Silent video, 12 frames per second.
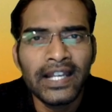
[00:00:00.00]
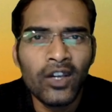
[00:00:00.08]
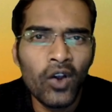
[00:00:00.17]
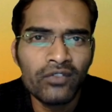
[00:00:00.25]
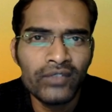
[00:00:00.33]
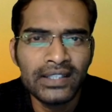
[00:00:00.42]

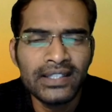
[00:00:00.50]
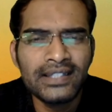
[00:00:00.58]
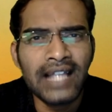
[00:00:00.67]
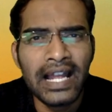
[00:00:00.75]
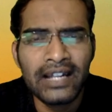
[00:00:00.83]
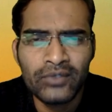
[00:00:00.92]
Along with
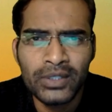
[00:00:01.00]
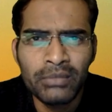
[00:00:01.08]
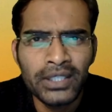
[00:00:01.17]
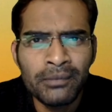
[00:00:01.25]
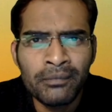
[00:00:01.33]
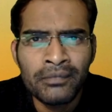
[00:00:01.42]
this, I will
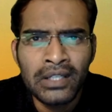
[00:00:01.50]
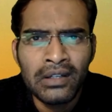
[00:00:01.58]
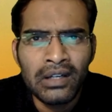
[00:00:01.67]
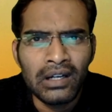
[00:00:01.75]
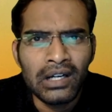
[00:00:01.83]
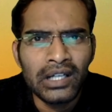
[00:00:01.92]
be
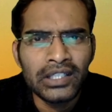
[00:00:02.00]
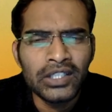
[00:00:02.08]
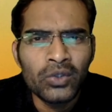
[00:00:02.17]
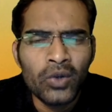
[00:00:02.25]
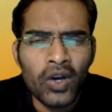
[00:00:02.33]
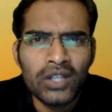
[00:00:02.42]

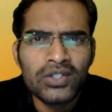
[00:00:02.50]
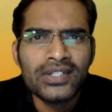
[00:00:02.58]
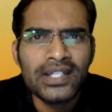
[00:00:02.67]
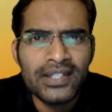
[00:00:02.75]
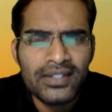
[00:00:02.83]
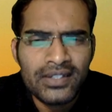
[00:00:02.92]
also
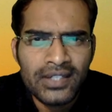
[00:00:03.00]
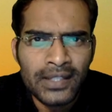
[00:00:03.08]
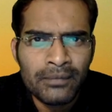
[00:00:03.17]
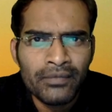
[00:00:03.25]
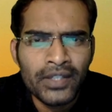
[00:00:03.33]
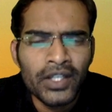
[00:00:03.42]
suggesting